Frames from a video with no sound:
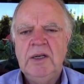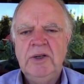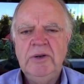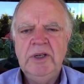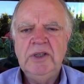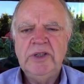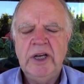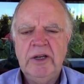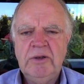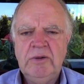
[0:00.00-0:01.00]
Doing
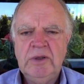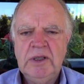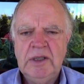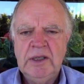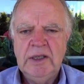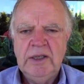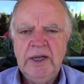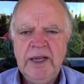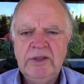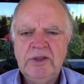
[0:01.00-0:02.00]
so
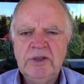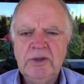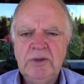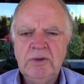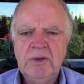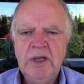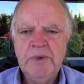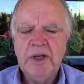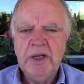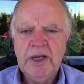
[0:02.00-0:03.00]
tends to
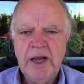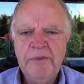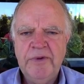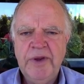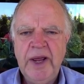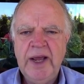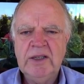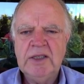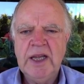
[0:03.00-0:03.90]
limit the number of eggs